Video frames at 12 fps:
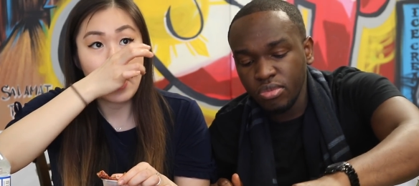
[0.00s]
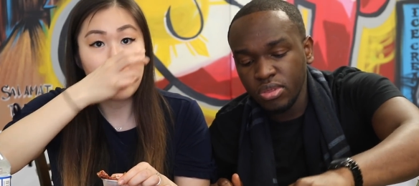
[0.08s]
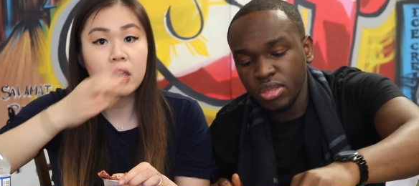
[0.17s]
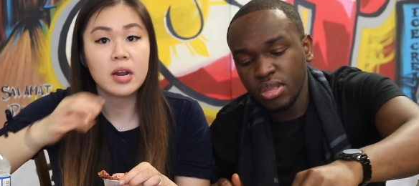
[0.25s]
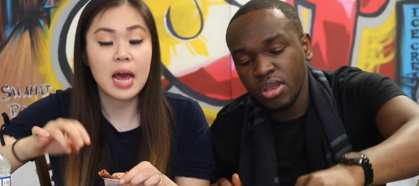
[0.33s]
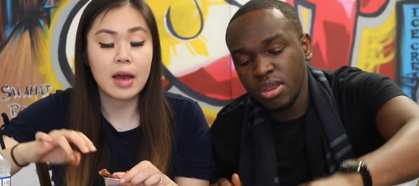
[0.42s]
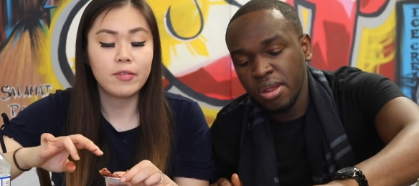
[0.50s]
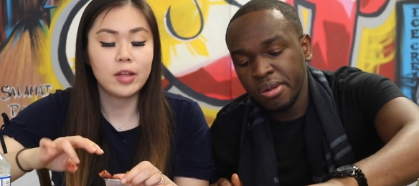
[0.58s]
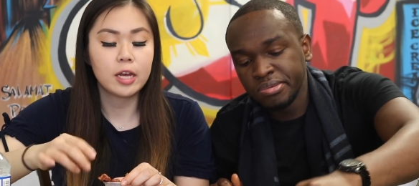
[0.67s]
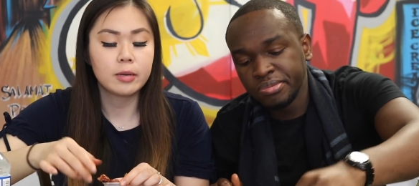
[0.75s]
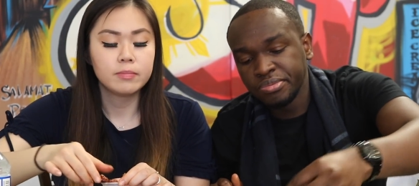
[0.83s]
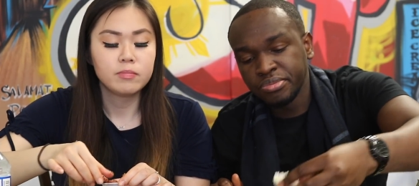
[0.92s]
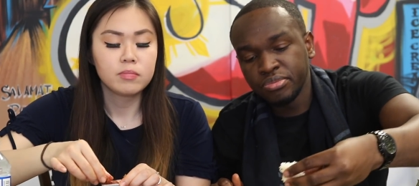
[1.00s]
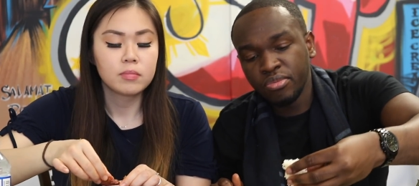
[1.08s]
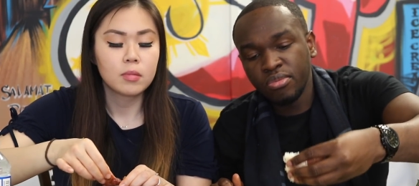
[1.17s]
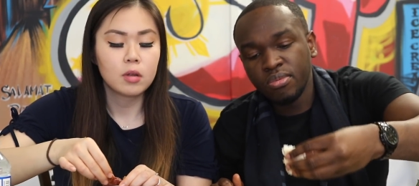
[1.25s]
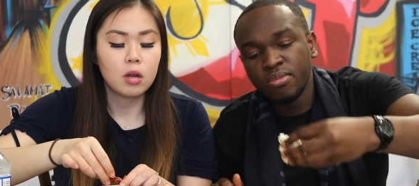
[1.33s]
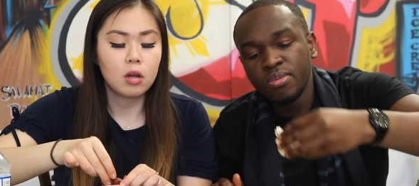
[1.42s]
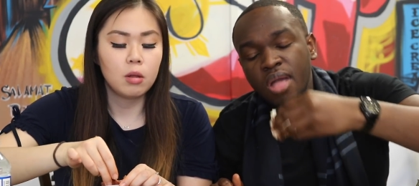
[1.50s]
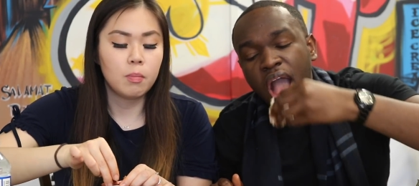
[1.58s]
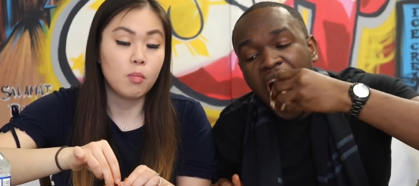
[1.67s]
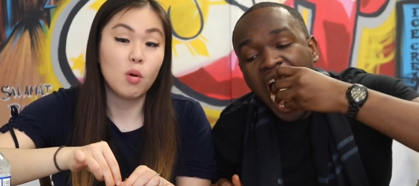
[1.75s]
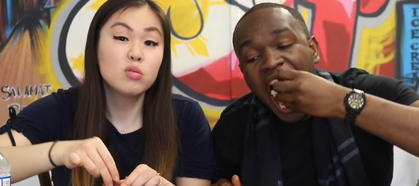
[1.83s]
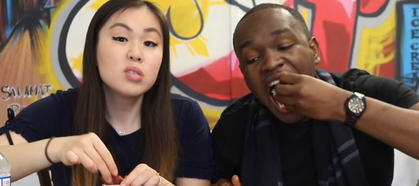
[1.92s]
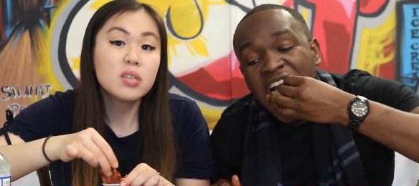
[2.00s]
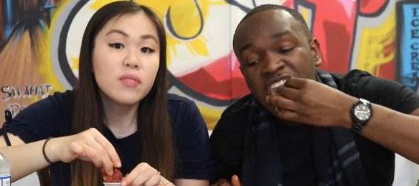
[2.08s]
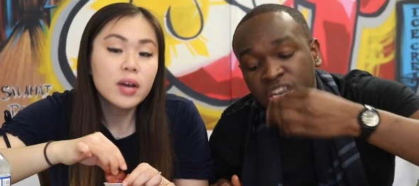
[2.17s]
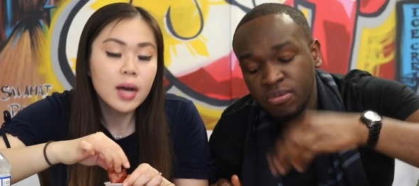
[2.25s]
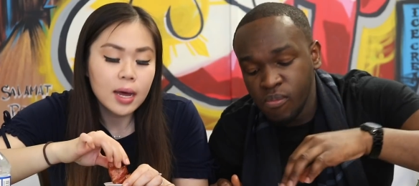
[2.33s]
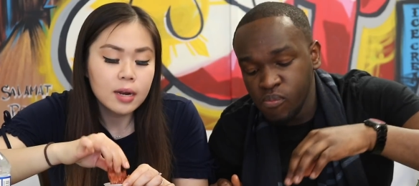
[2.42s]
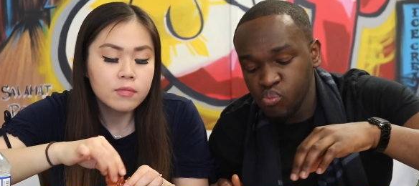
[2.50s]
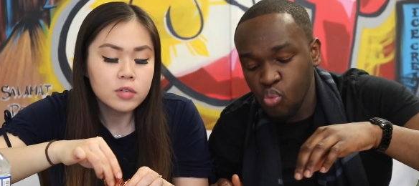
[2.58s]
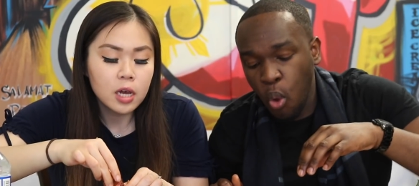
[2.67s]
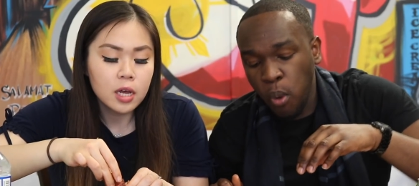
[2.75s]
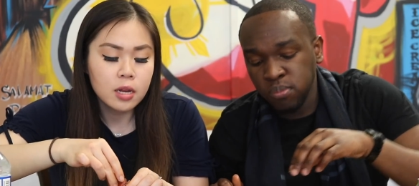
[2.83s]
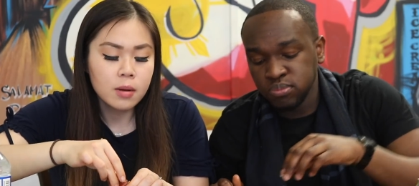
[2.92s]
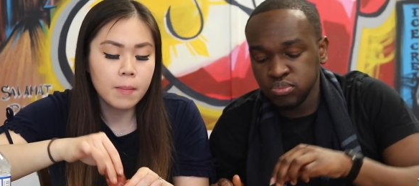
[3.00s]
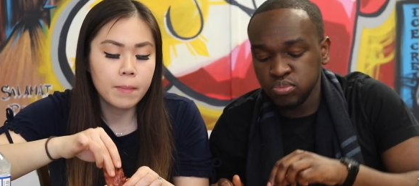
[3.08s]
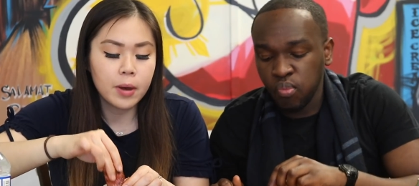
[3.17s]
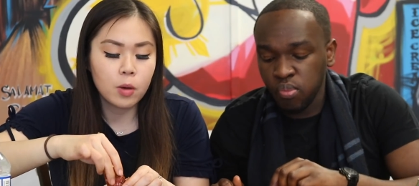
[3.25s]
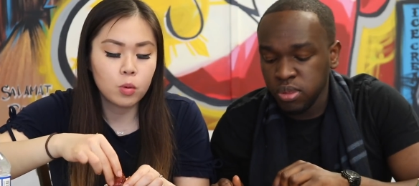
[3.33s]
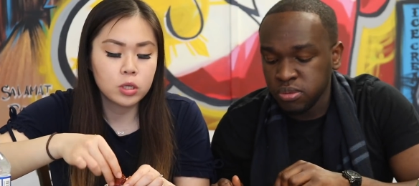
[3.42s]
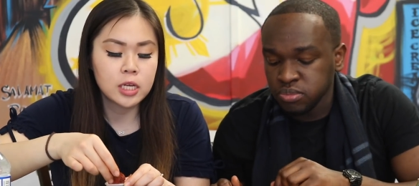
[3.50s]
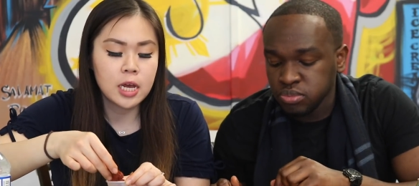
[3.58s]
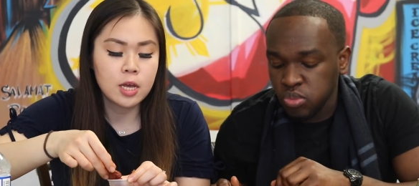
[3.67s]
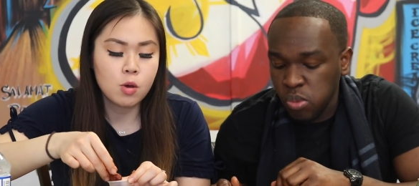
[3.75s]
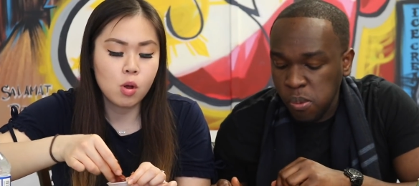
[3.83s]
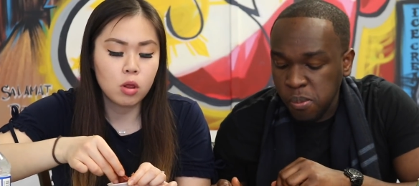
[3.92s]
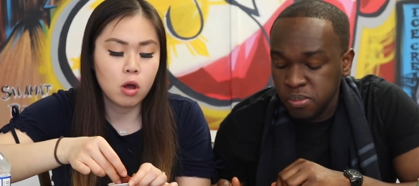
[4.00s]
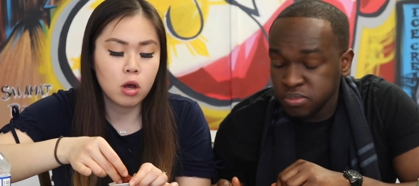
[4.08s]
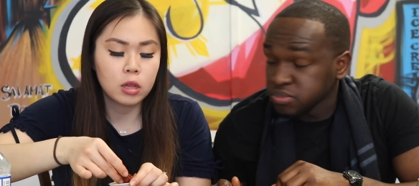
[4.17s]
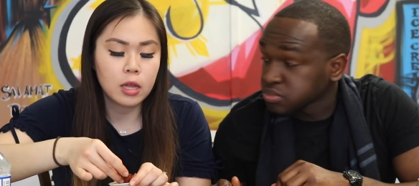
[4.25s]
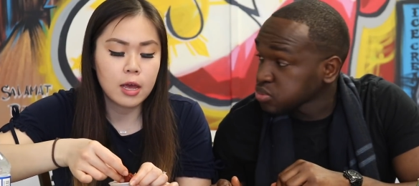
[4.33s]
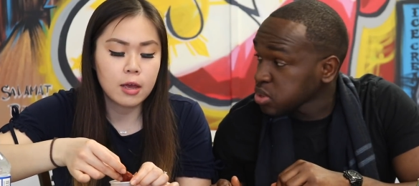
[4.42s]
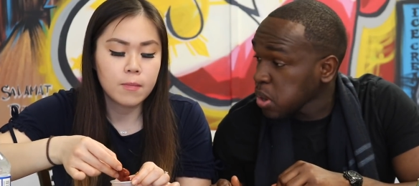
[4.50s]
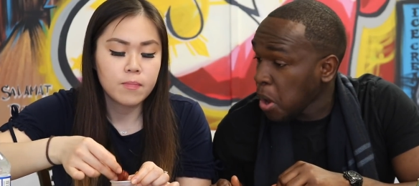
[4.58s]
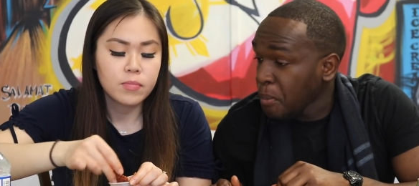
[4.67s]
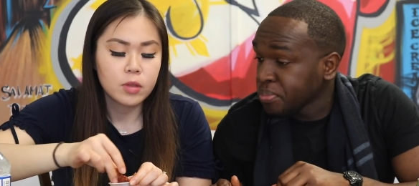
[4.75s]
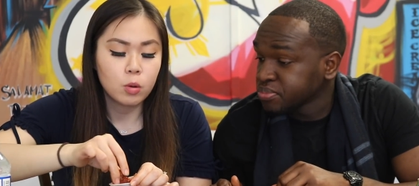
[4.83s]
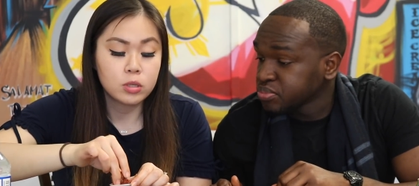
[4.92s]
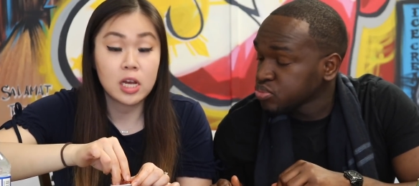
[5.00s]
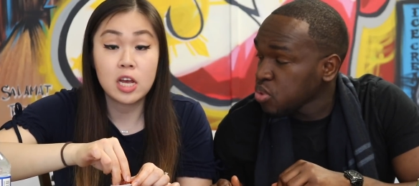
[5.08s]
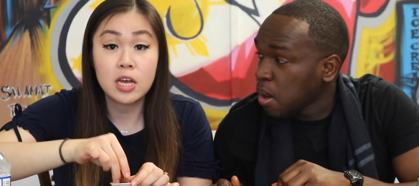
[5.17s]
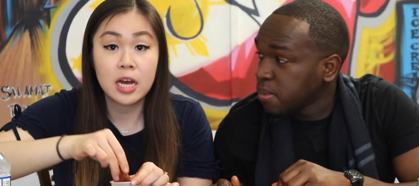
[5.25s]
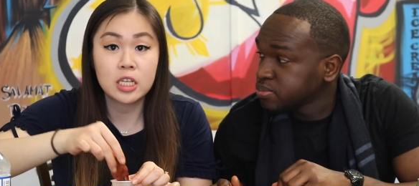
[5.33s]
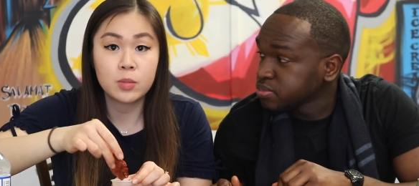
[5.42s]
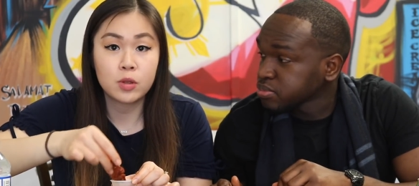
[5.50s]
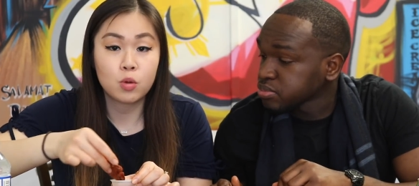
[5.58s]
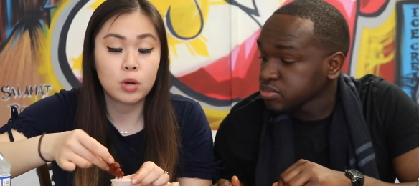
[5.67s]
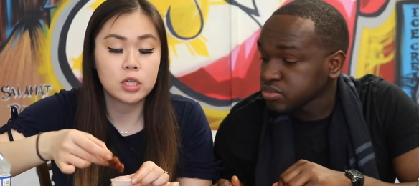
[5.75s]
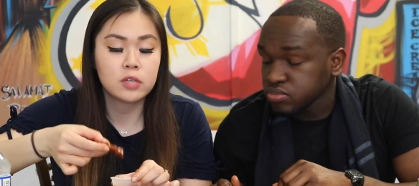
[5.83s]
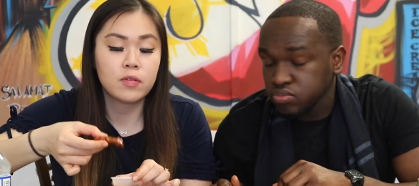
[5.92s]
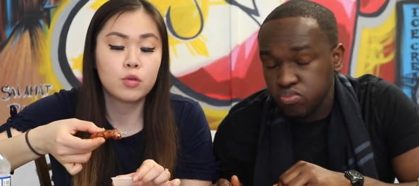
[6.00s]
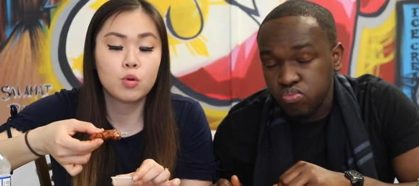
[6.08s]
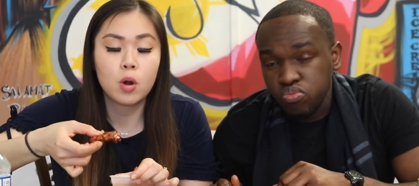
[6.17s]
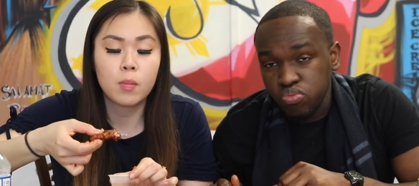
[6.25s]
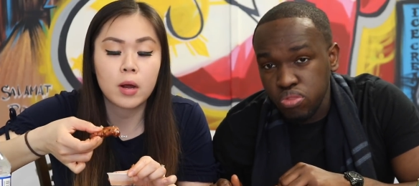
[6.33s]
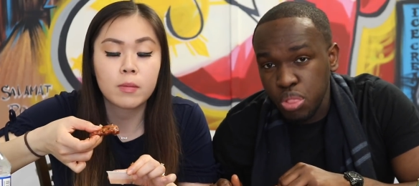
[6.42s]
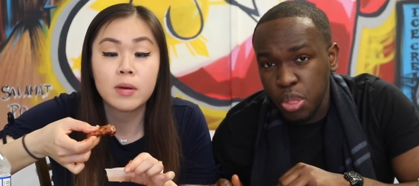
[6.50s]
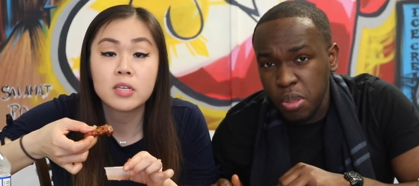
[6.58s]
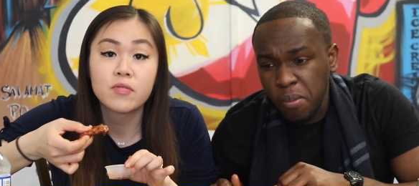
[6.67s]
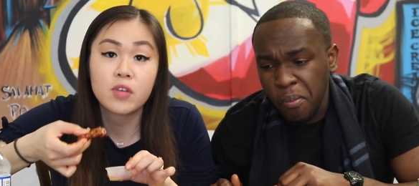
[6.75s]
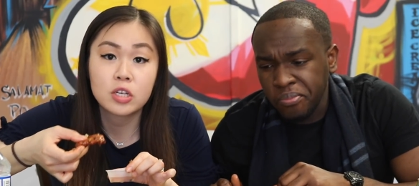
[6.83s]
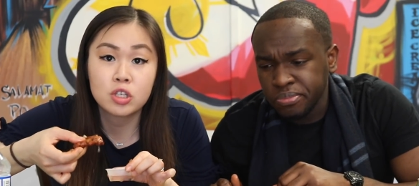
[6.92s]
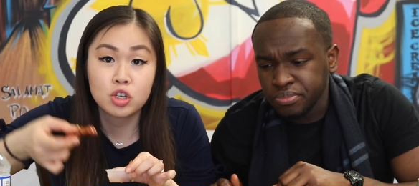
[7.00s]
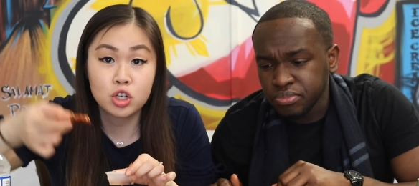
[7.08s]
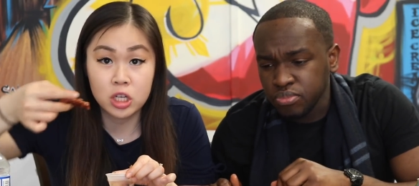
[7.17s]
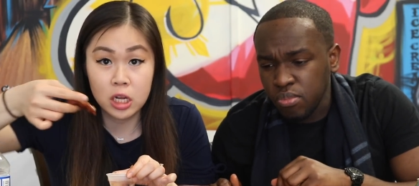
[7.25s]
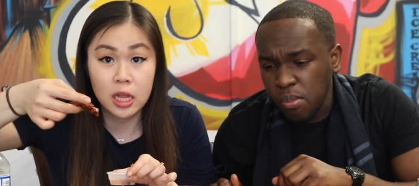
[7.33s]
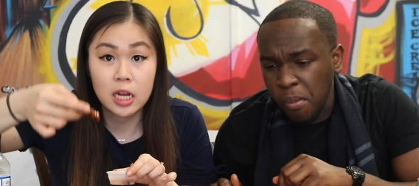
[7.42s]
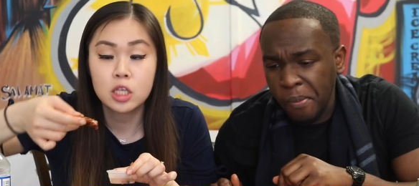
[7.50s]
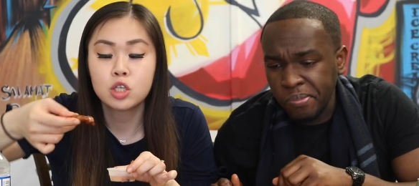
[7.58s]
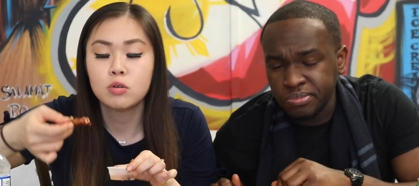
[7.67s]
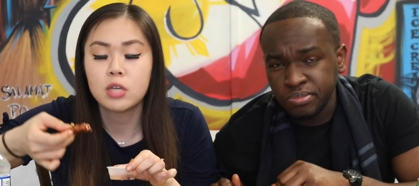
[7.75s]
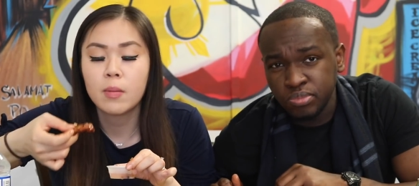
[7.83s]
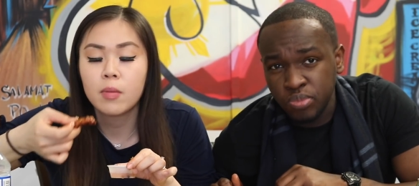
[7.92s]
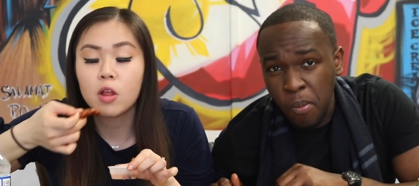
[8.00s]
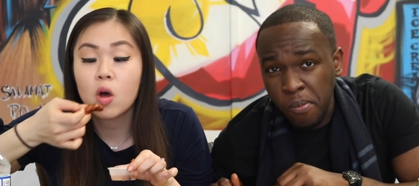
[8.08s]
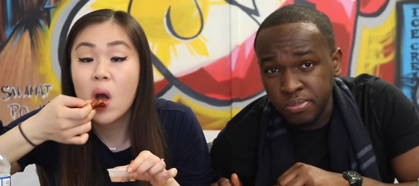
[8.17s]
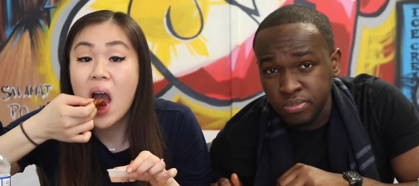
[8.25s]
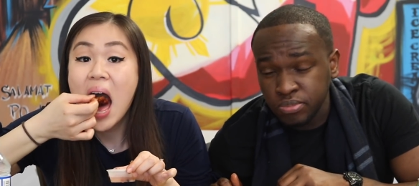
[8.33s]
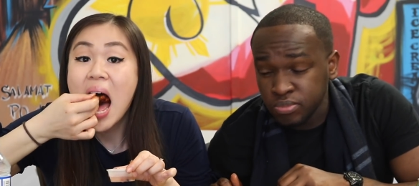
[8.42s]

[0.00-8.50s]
Speaker 1: We already have like uh, most of it kind of done, but we'll take you along. Like we'll tell you guys about the rest of it through our mukbangs. If you guys are interested, let us know down below.